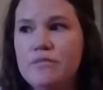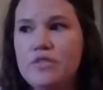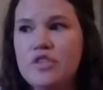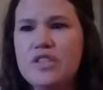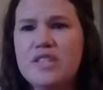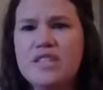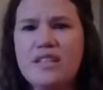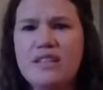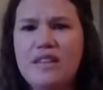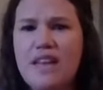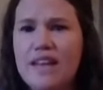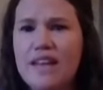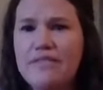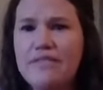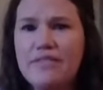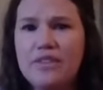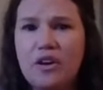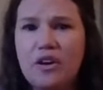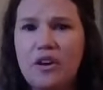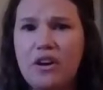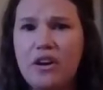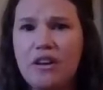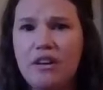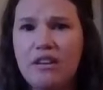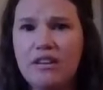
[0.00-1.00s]
just a
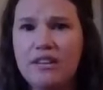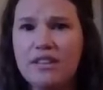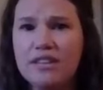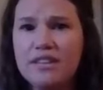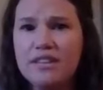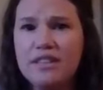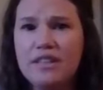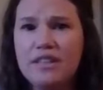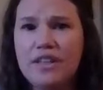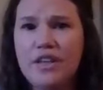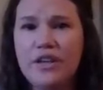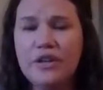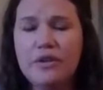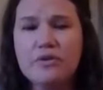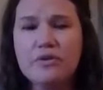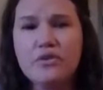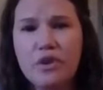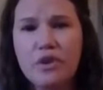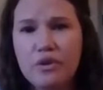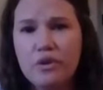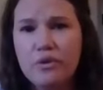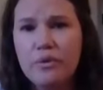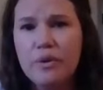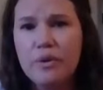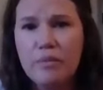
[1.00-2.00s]
lifelong, you know,
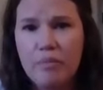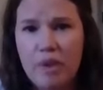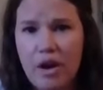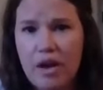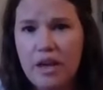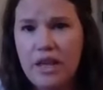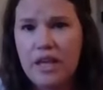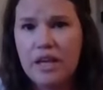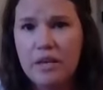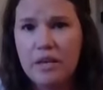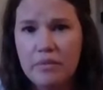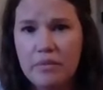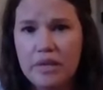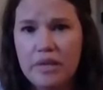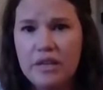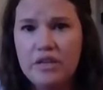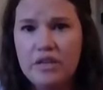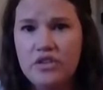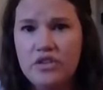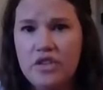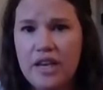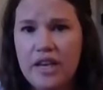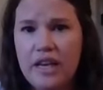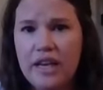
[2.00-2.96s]
struggle with body image